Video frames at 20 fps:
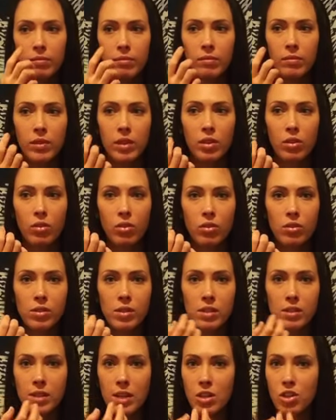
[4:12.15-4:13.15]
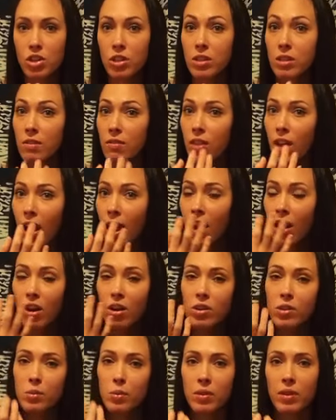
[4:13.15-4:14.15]
little sensations of the
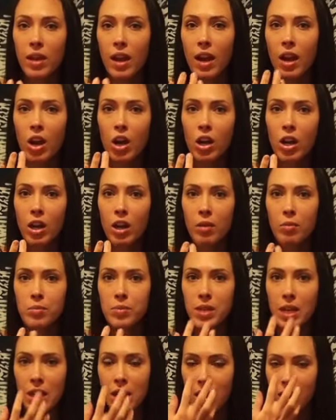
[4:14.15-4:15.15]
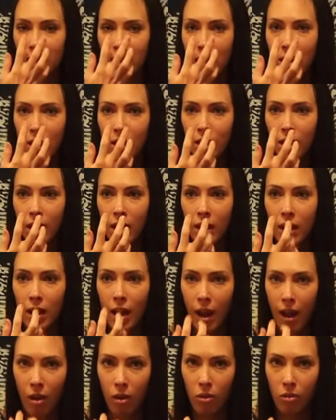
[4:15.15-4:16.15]
hairs when the air comes in and
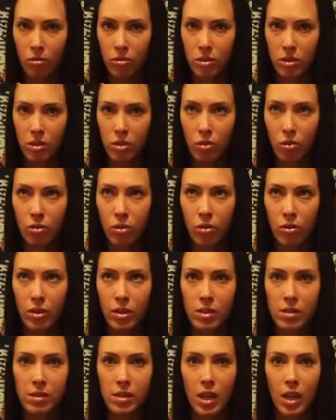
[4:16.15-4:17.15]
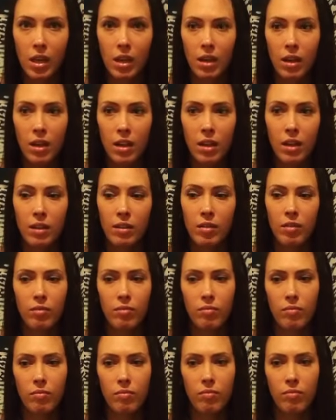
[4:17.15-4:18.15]
out. You'll notice like
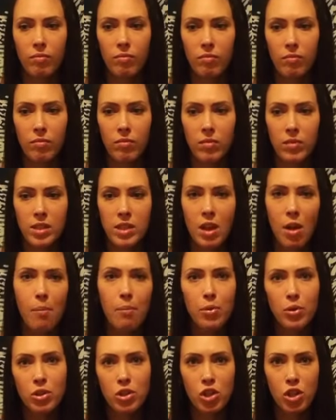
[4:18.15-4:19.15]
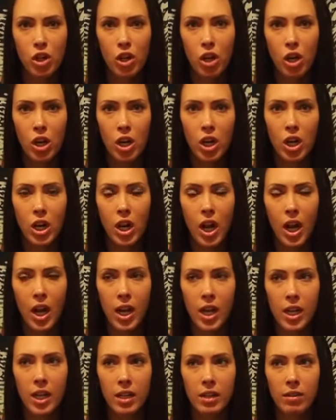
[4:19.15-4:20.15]
temperature,
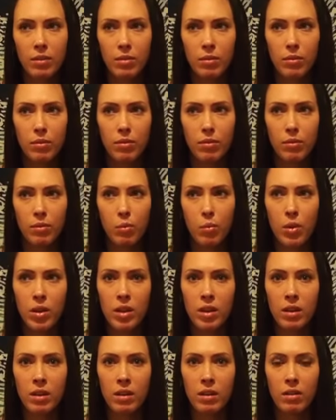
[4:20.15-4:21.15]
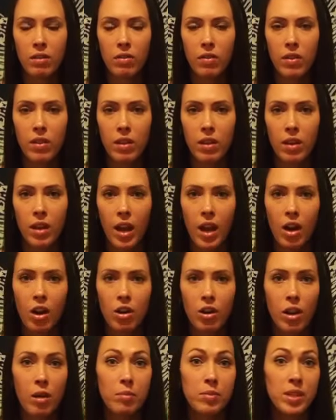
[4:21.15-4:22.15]
when the
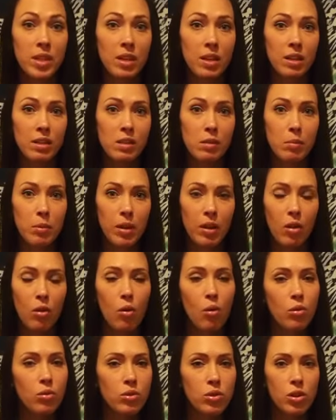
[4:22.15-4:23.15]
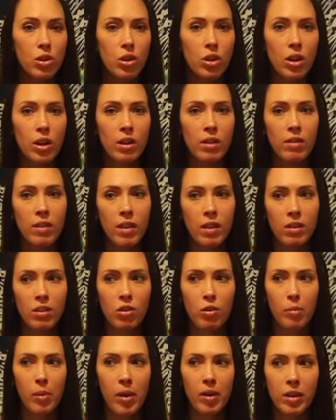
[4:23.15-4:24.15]
air comes in, it's a bit colder, and then
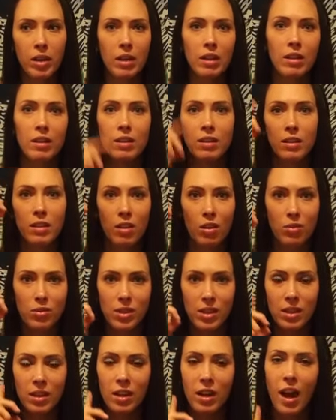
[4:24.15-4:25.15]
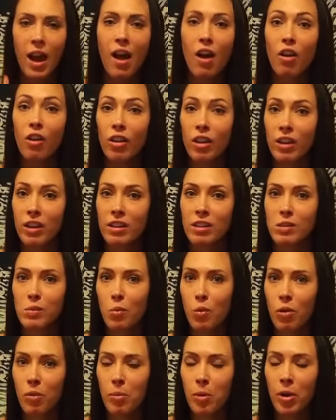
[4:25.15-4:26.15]
your body goes in and out and it's
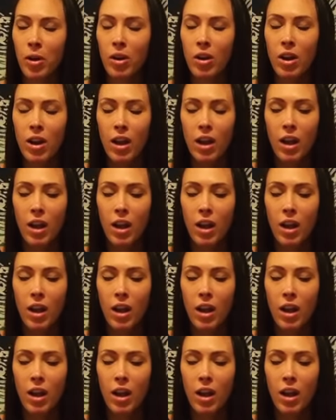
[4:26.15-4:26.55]
warmer.